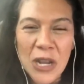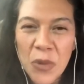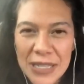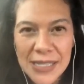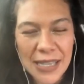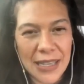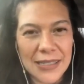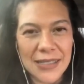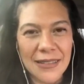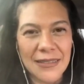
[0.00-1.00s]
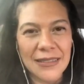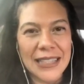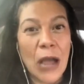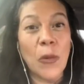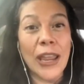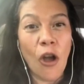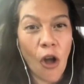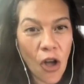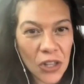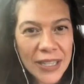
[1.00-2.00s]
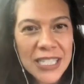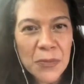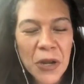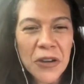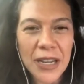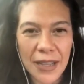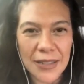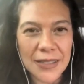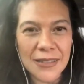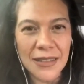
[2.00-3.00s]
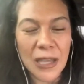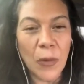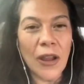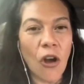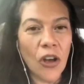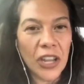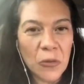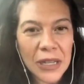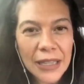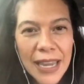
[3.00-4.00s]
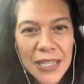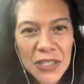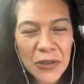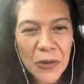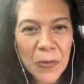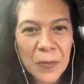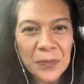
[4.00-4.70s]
frequencies that we all experience, that we all can relate to.